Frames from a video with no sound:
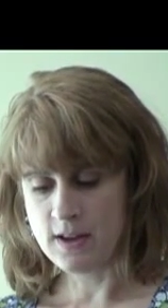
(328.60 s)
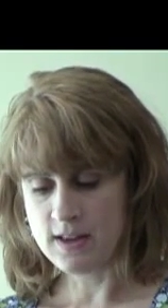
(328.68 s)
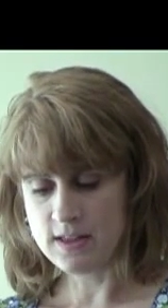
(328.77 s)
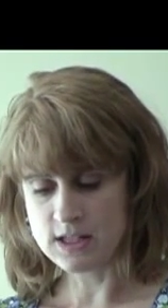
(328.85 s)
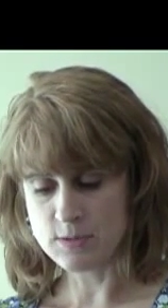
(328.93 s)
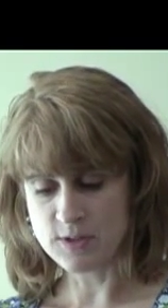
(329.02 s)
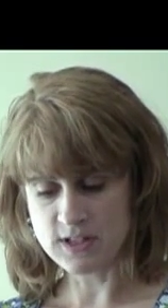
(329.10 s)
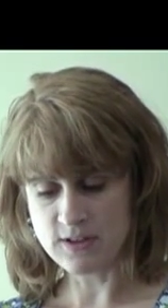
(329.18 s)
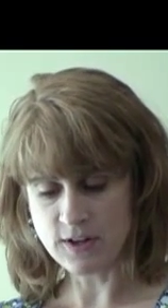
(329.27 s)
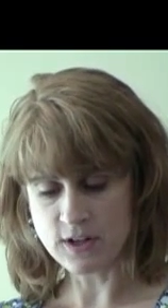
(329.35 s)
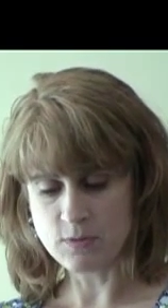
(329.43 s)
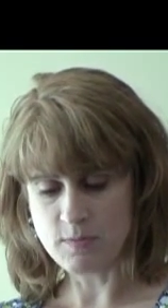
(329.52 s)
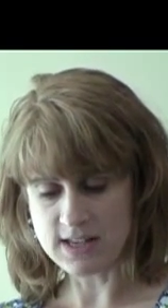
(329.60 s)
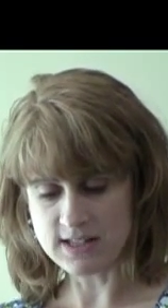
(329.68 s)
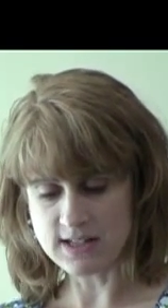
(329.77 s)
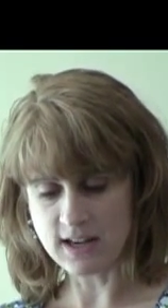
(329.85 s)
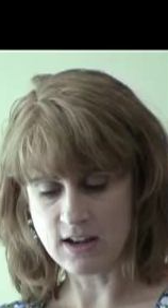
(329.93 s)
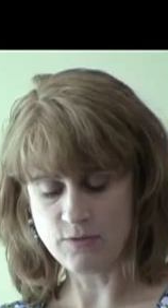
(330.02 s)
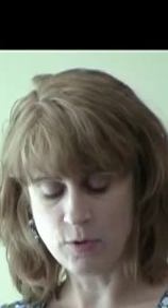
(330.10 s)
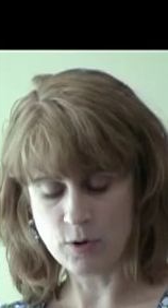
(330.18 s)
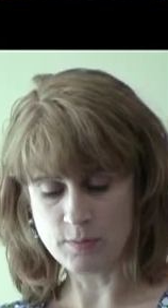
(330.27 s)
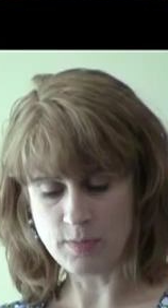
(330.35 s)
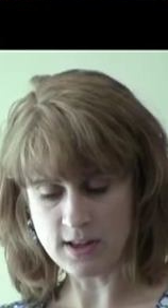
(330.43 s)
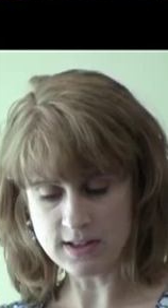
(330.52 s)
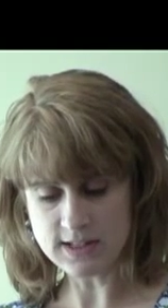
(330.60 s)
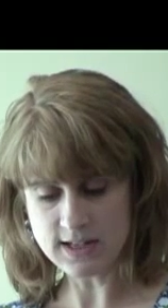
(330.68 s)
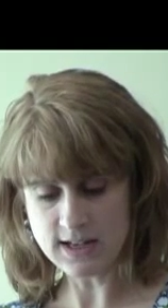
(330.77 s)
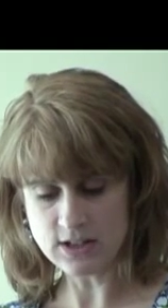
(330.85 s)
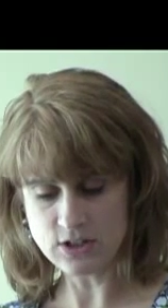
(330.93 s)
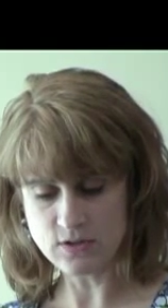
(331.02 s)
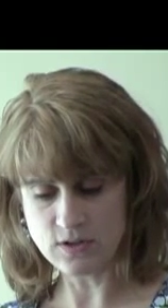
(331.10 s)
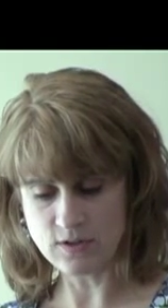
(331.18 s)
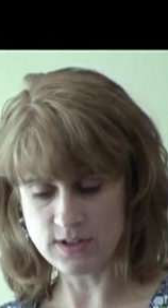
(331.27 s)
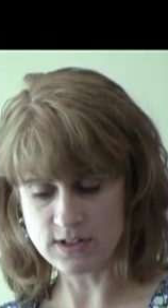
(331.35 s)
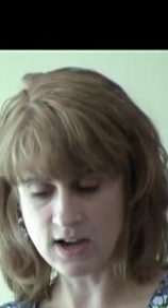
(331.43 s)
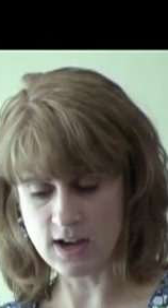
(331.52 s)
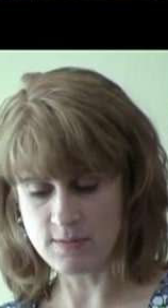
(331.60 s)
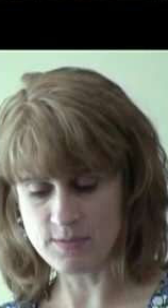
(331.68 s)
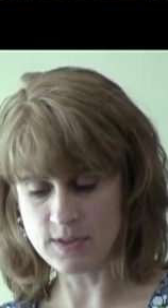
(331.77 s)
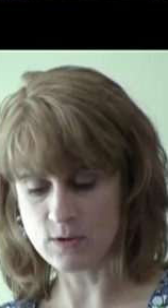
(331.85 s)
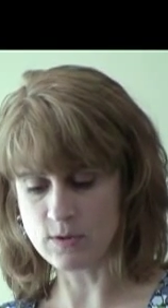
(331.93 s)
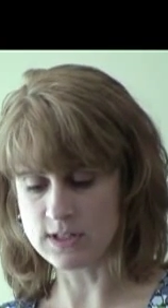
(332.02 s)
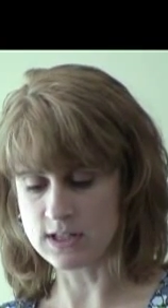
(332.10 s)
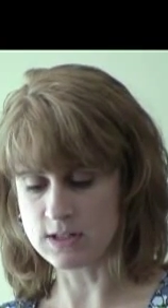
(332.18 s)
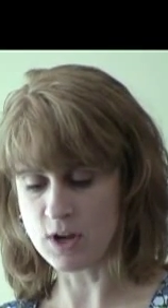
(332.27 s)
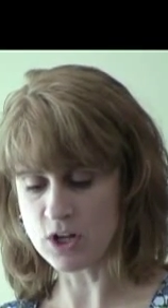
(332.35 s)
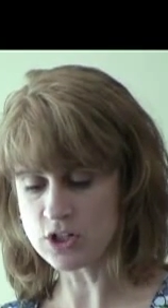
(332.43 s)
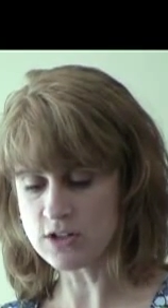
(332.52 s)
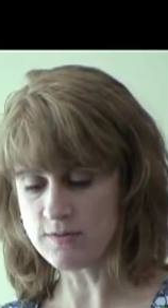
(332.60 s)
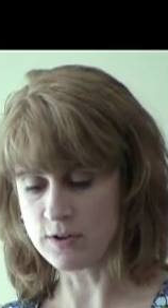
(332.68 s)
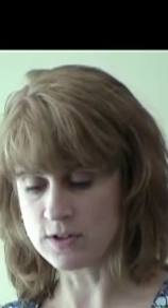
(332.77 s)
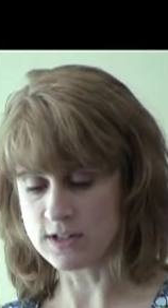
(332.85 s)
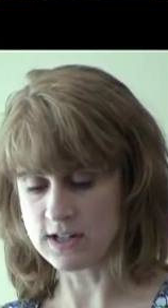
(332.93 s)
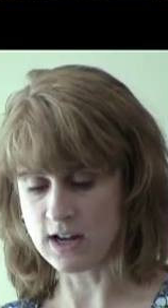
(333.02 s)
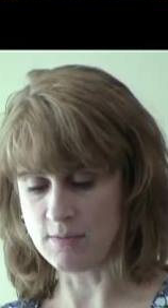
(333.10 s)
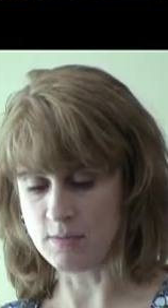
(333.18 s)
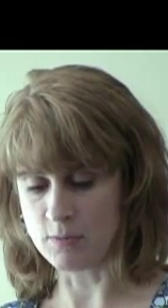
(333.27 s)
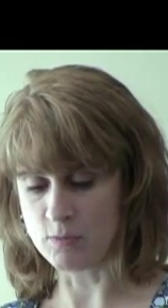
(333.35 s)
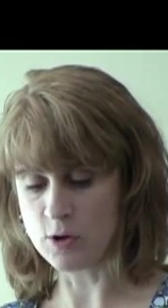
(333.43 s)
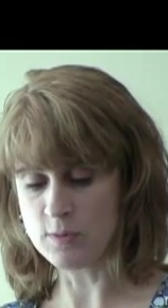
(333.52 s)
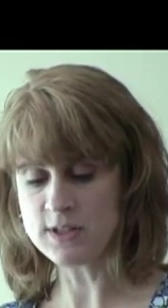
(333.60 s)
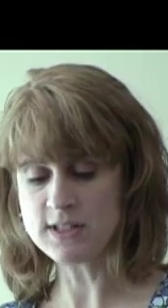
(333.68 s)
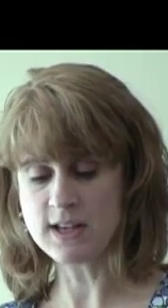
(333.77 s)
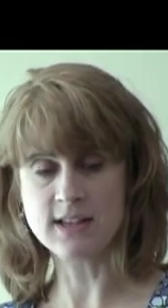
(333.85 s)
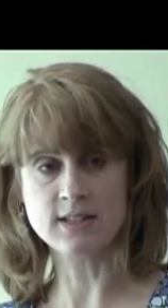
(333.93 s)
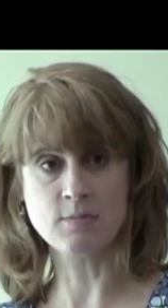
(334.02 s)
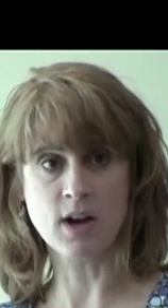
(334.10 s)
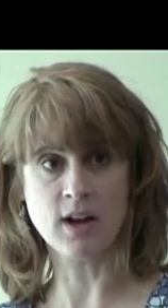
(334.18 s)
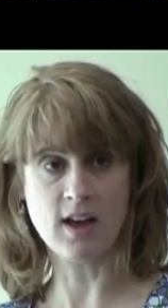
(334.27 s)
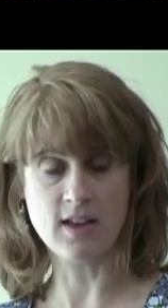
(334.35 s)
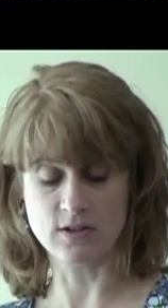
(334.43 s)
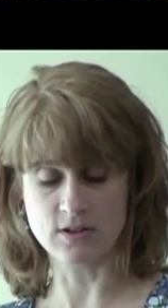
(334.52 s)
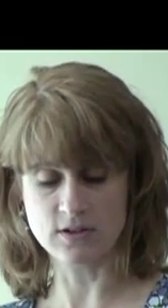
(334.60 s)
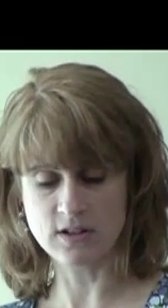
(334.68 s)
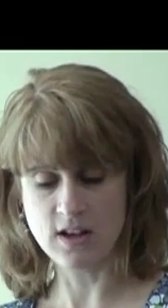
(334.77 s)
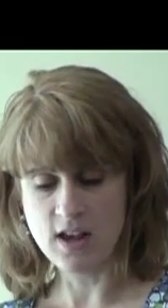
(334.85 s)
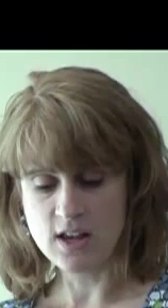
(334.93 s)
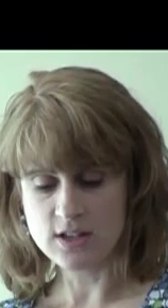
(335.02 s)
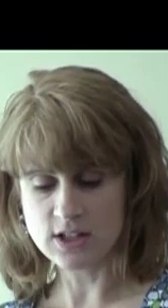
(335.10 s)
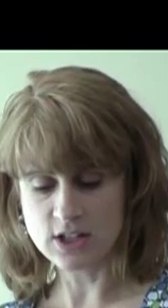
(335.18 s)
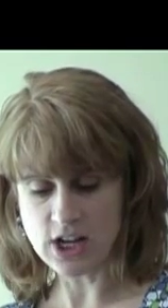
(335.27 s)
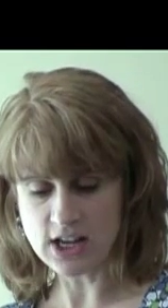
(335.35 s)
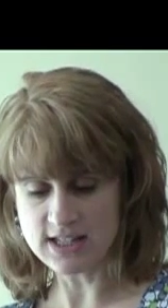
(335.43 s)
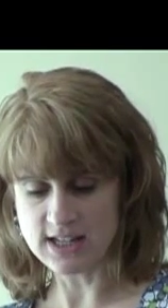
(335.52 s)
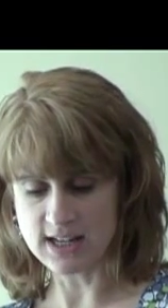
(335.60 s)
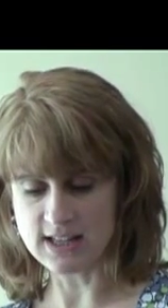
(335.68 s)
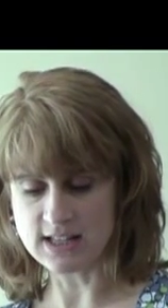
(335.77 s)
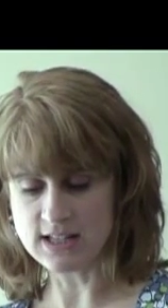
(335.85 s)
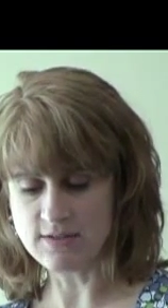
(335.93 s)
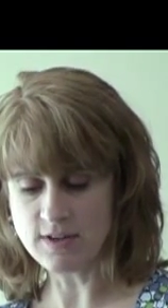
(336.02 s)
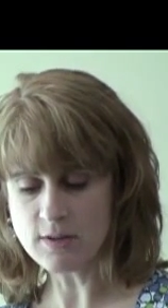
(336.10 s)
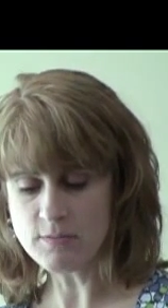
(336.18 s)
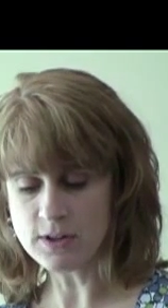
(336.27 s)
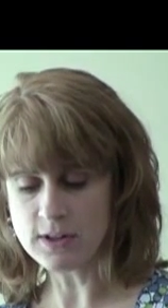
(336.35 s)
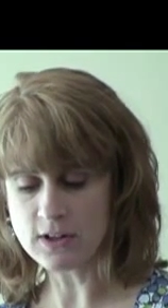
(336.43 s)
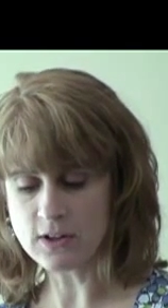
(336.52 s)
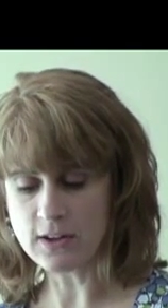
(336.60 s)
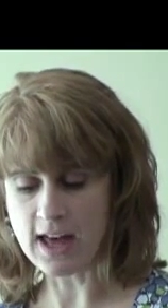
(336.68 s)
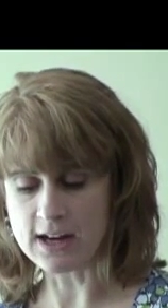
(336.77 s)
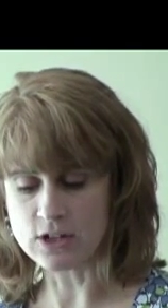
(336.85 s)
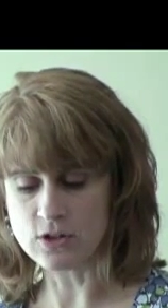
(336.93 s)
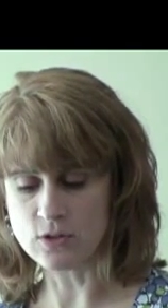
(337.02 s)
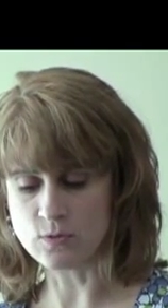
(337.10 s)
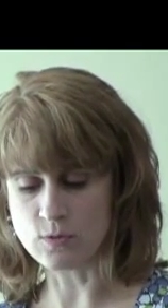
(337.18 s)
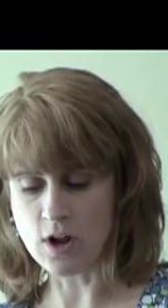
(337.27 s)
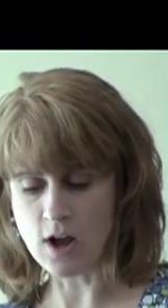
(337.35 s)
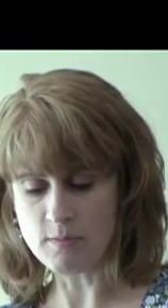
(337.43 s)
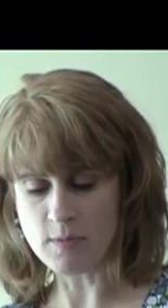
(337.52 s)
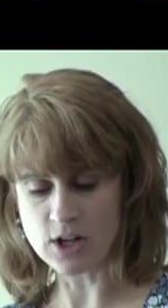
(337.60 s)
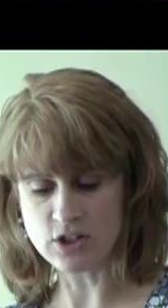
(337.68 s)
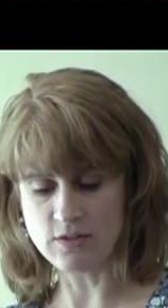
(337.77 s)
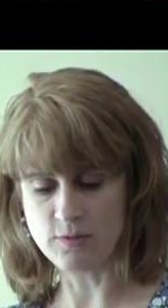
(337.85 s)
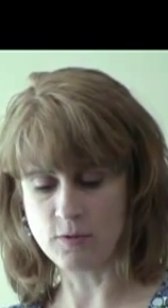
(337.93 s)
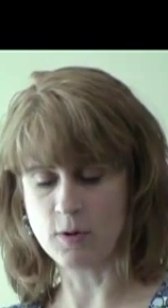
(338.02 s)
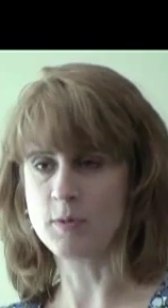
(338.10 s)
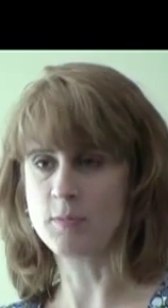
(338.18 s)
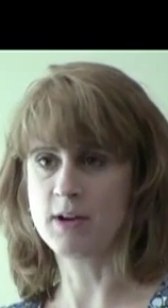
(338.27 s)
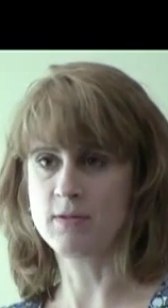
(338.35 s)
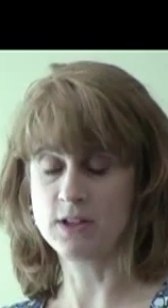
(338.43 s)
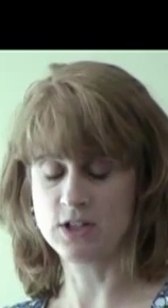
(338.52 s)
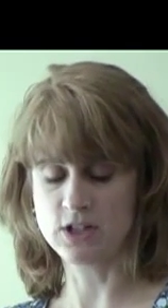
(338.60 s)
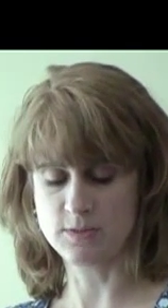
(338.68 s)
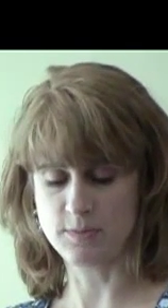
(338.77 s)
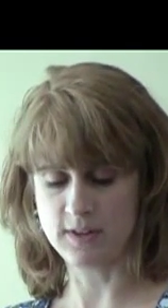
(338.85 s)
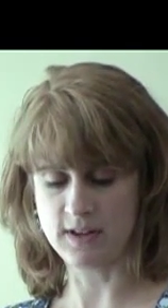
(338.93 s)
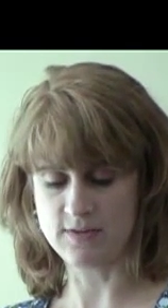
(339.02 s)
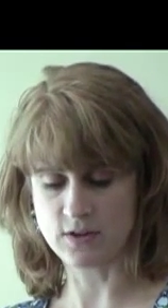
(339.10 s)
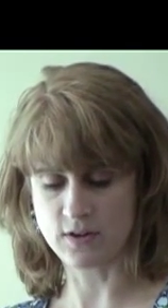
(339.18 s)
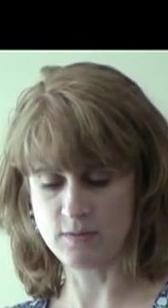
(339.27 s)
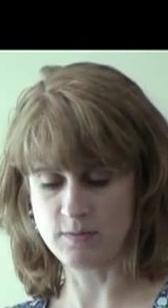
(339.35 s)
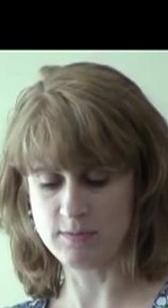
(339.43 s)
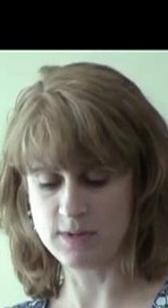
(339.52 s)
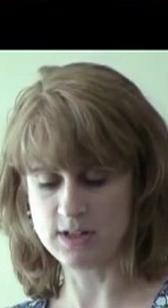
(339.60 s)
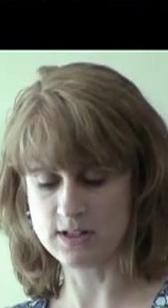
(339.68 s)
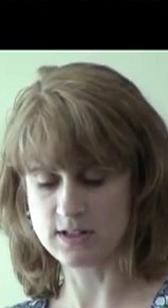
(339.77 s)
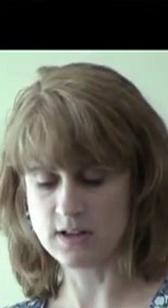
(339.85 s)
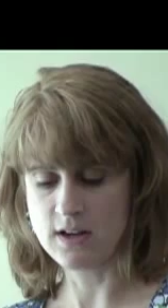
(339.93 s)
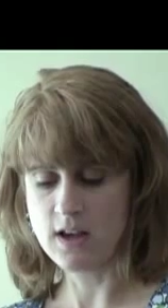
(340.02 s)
In the specific domestic and foreign policy issues of the time, there was as much diversity among Mormons as among others, suggesting that civic and political attitudes were not much informed by religious beliefs or commitments.